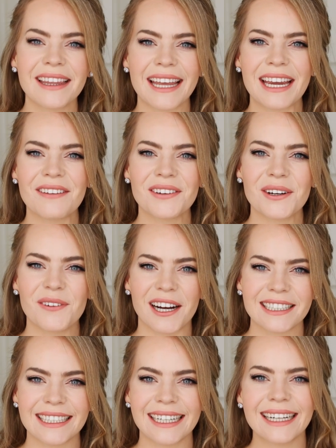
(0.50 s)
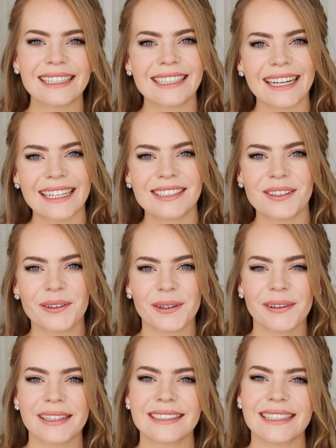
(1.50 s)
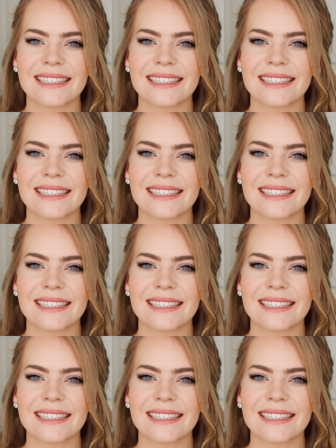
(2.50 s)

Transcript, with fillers: thank you for watching. Today's tutorial is